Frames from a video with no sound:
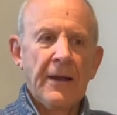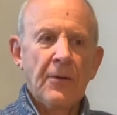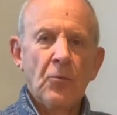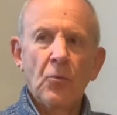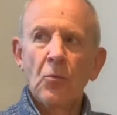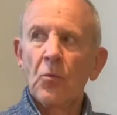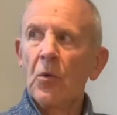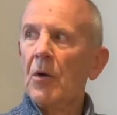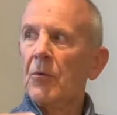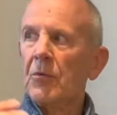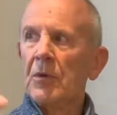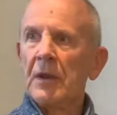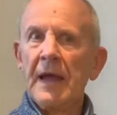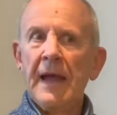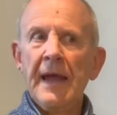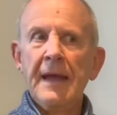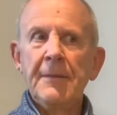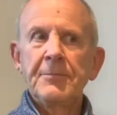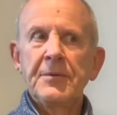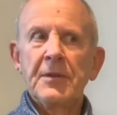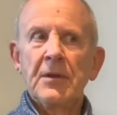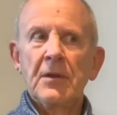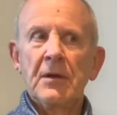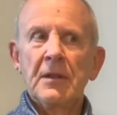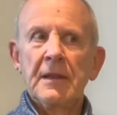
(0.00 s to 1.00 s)
What will
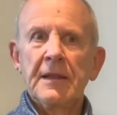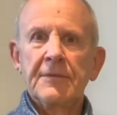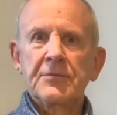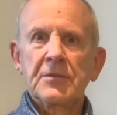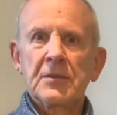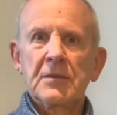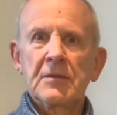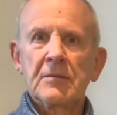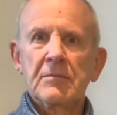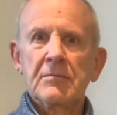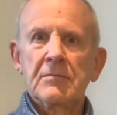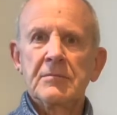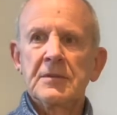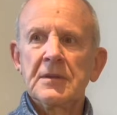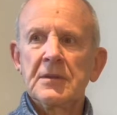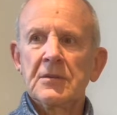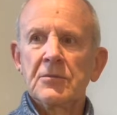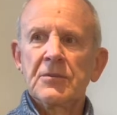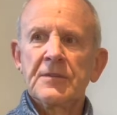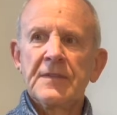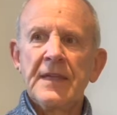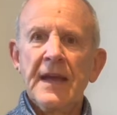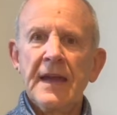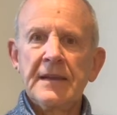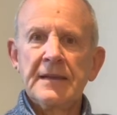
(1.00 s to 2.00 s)
happen? I'll have to deal
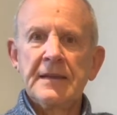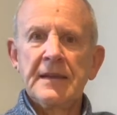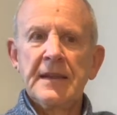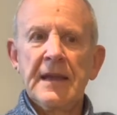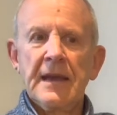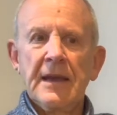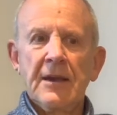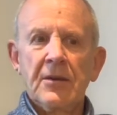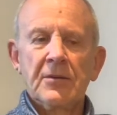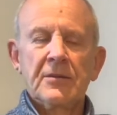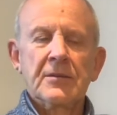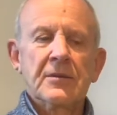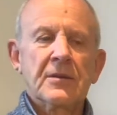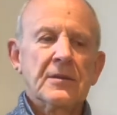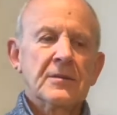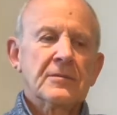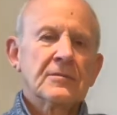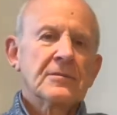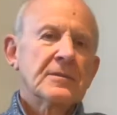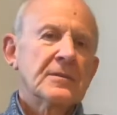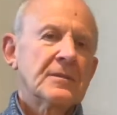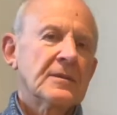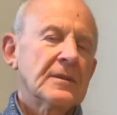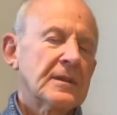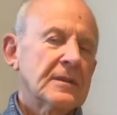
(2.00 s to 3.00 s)
with that now.
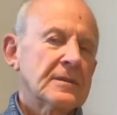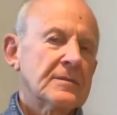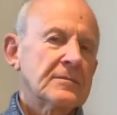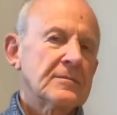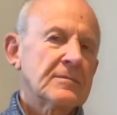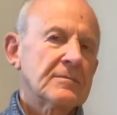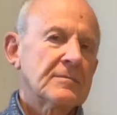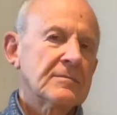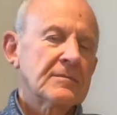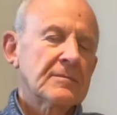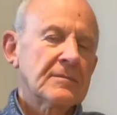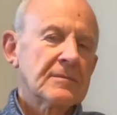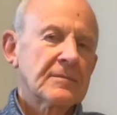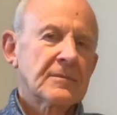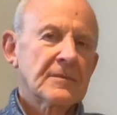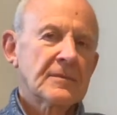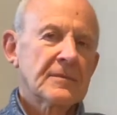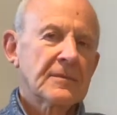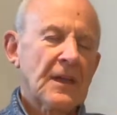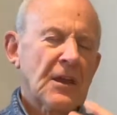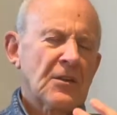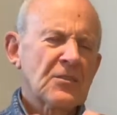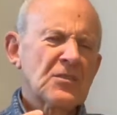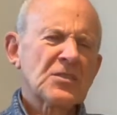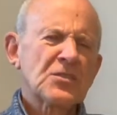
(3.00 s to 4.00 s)
And
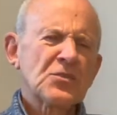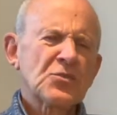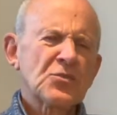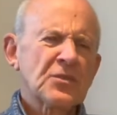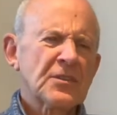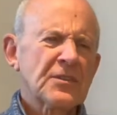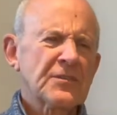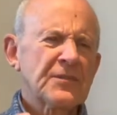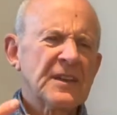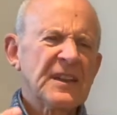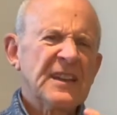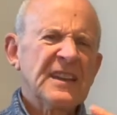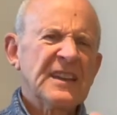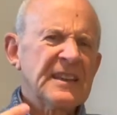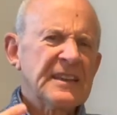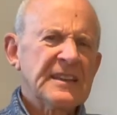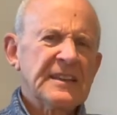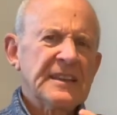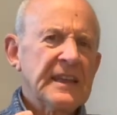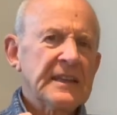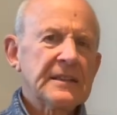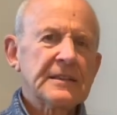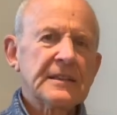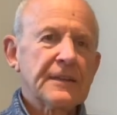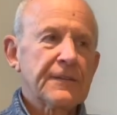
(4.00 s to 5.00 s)
those sort of
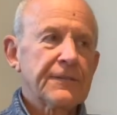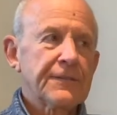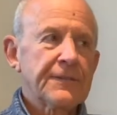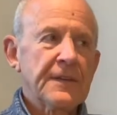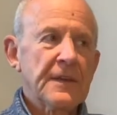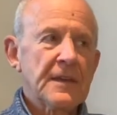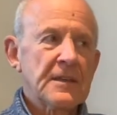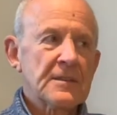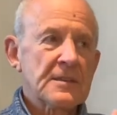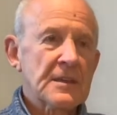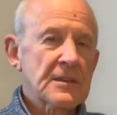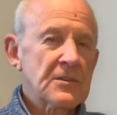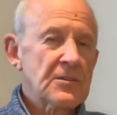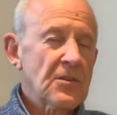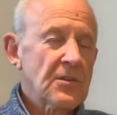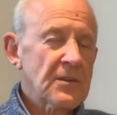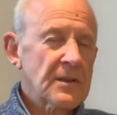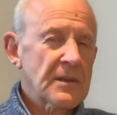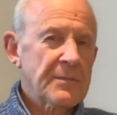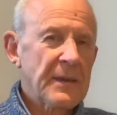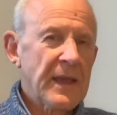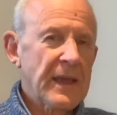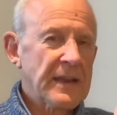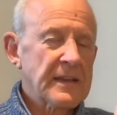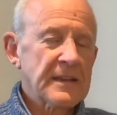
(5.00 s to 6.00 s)
niggling fears, they're not
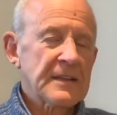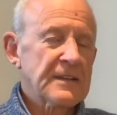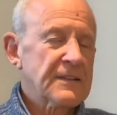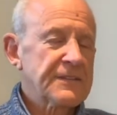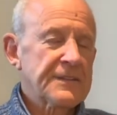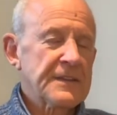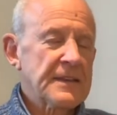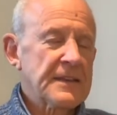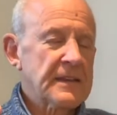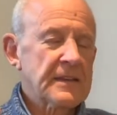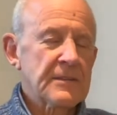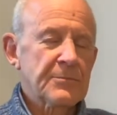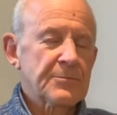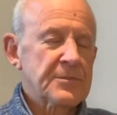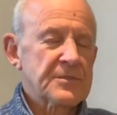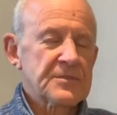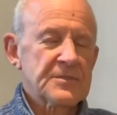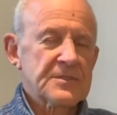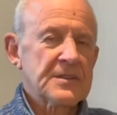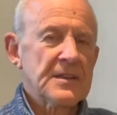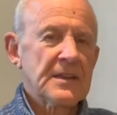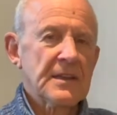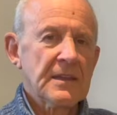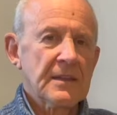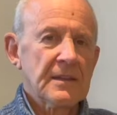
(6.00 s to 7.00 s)
about anything in
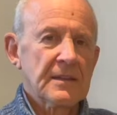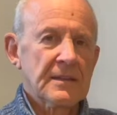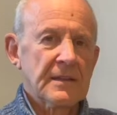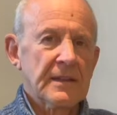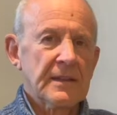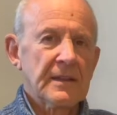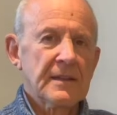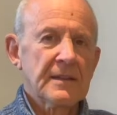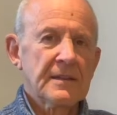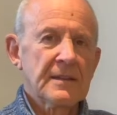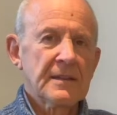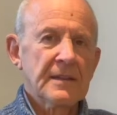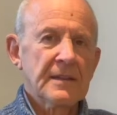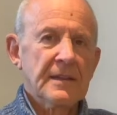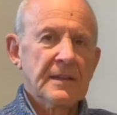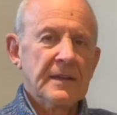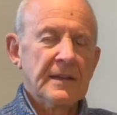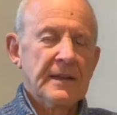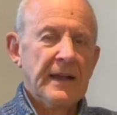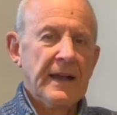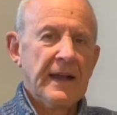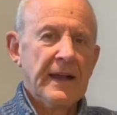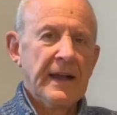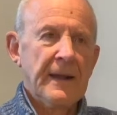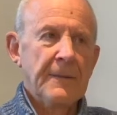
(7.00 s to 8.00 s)
particular,
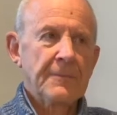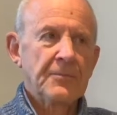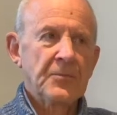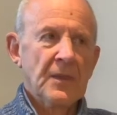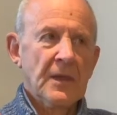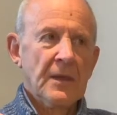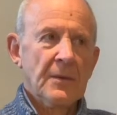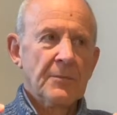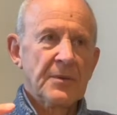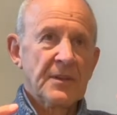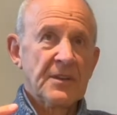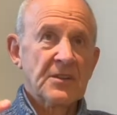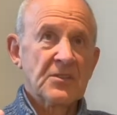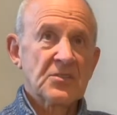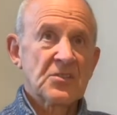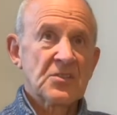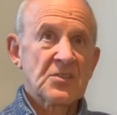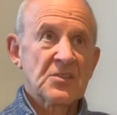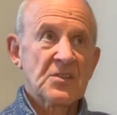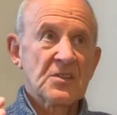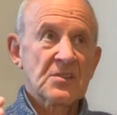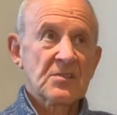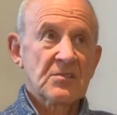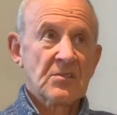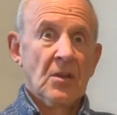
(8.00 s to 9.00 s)
but it's
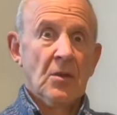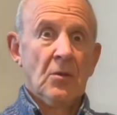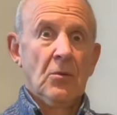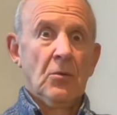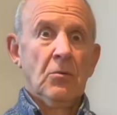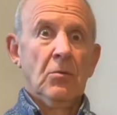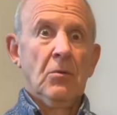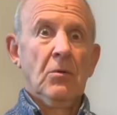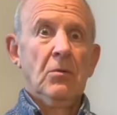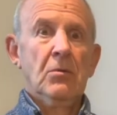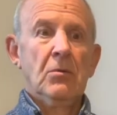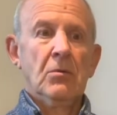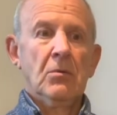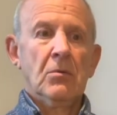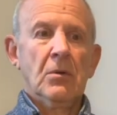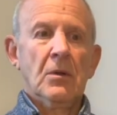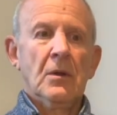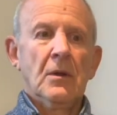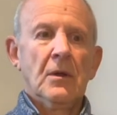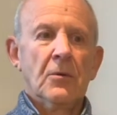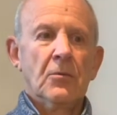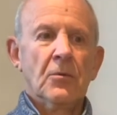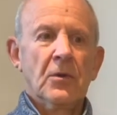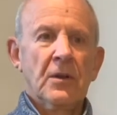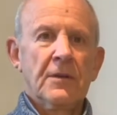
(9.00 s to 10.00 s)
just, whoa,
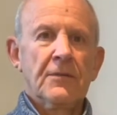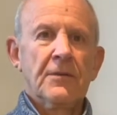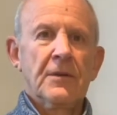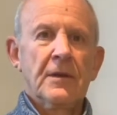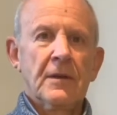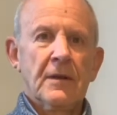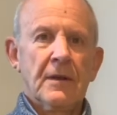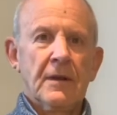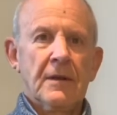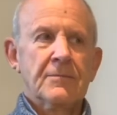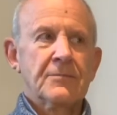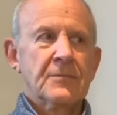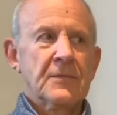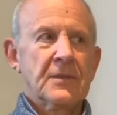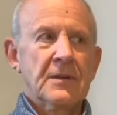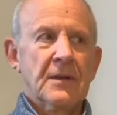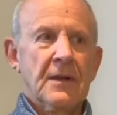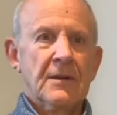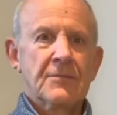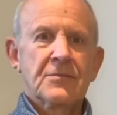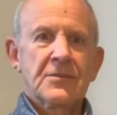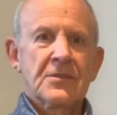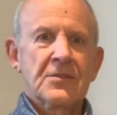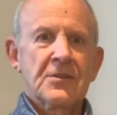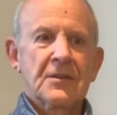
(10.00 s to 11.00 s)
whatever,
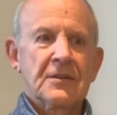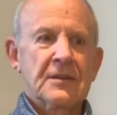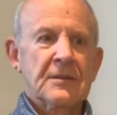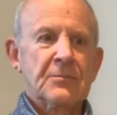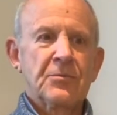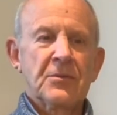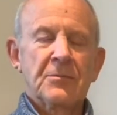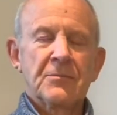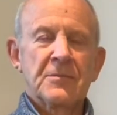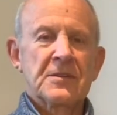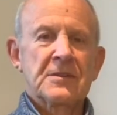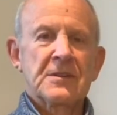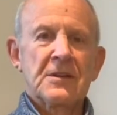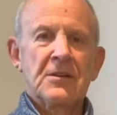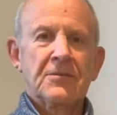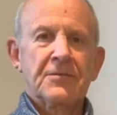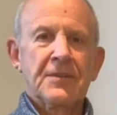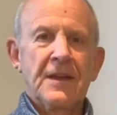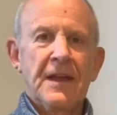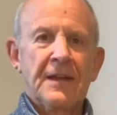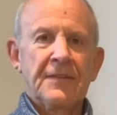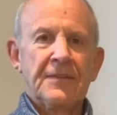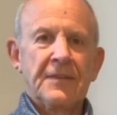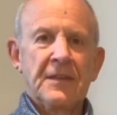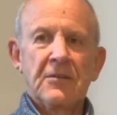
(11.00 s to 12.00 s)
I've certainly put myself
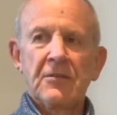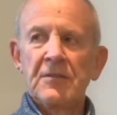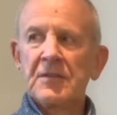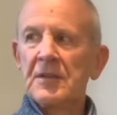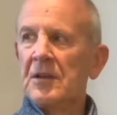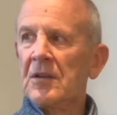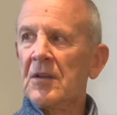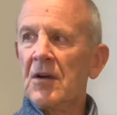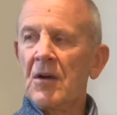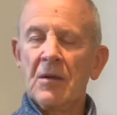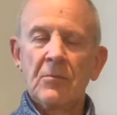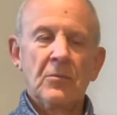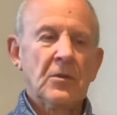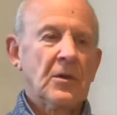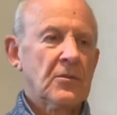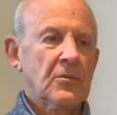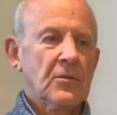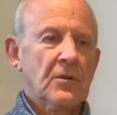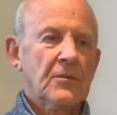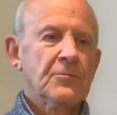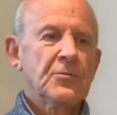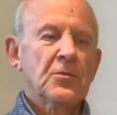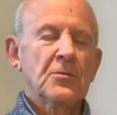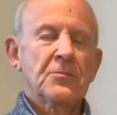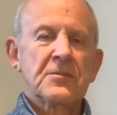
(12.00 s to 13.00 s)
out there in the limelight.
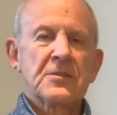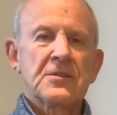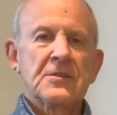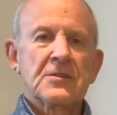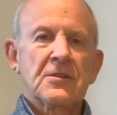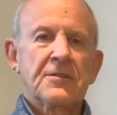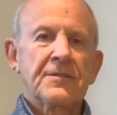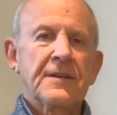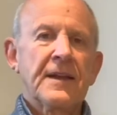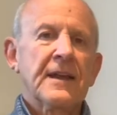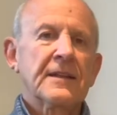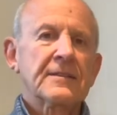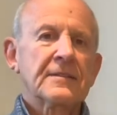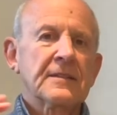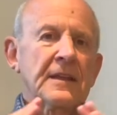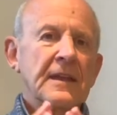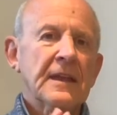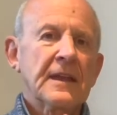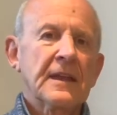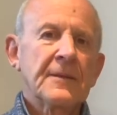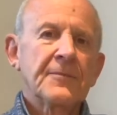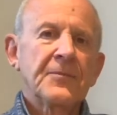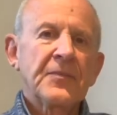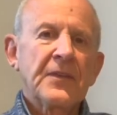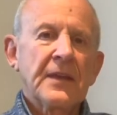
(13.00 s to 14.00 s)
I'll put myself out
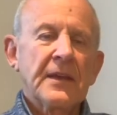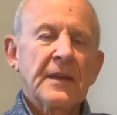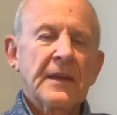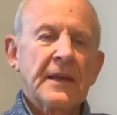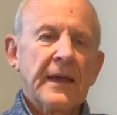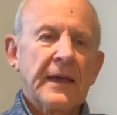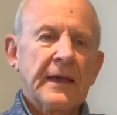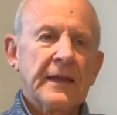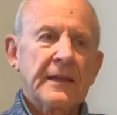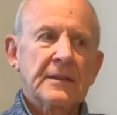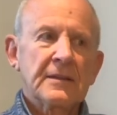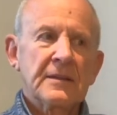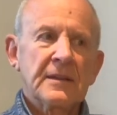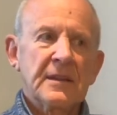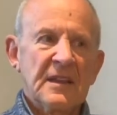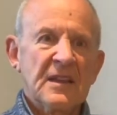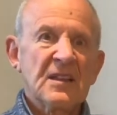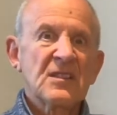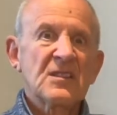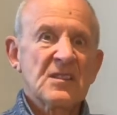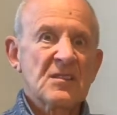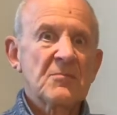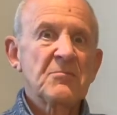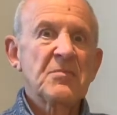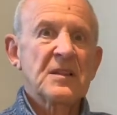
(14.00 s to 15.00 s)
there, and
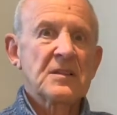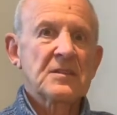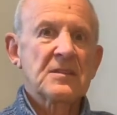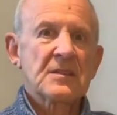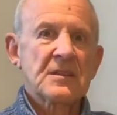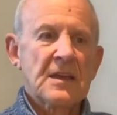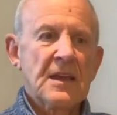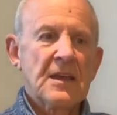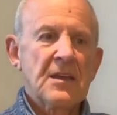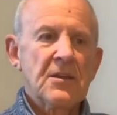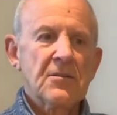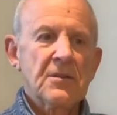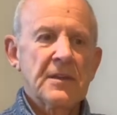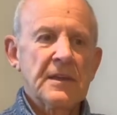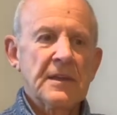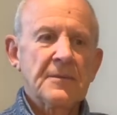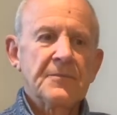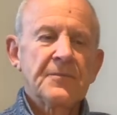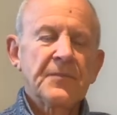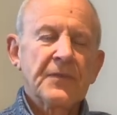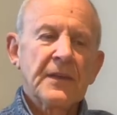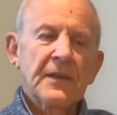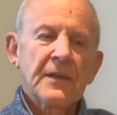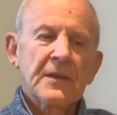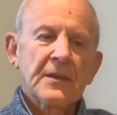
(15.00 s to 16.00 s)
it's a bit scary.
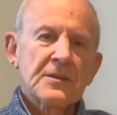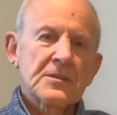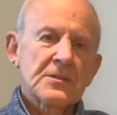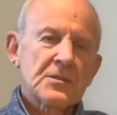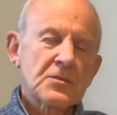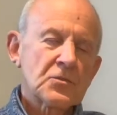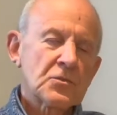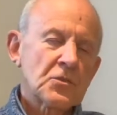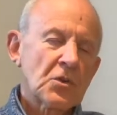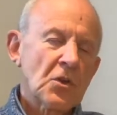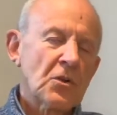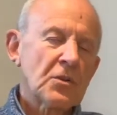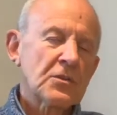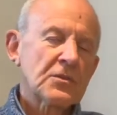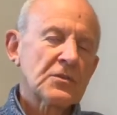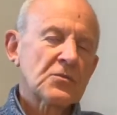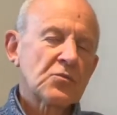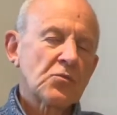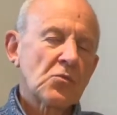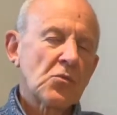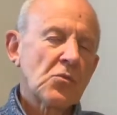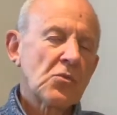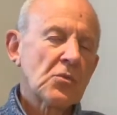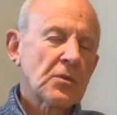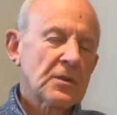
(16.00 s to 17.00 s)
St. John's
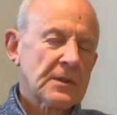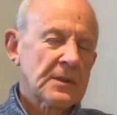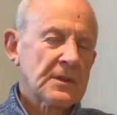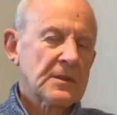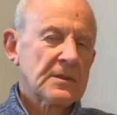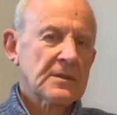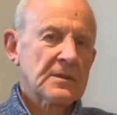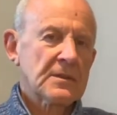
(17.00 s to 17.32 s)
Wort,